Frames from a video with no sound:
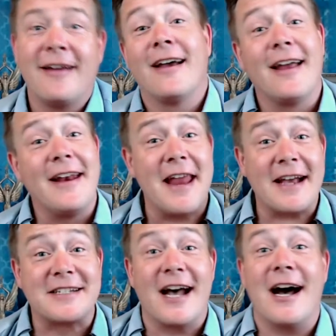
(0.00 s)

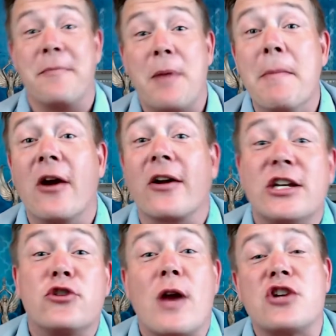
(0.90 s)
Next up, American
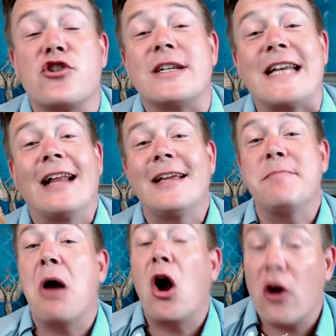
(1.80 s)
treasure Dolly
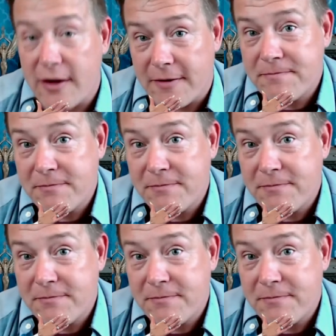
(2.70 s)
Parton